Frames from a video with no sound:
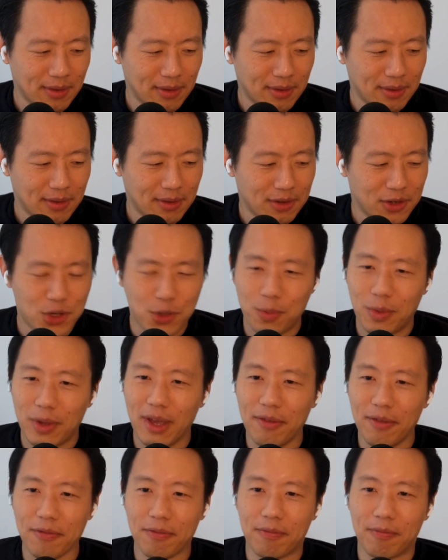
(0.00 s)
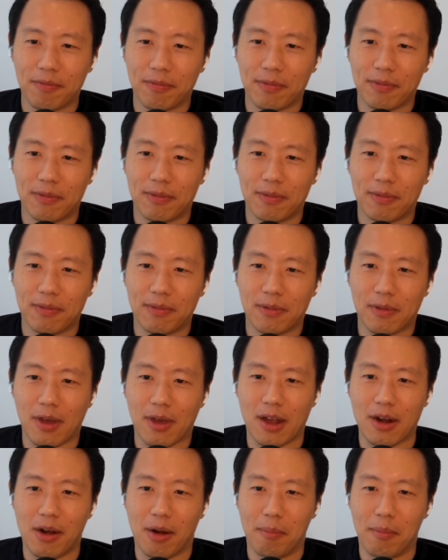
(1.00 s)
should we have
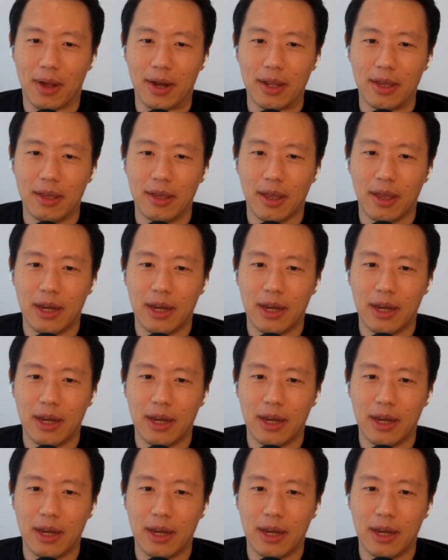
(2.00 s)
gotten our money?"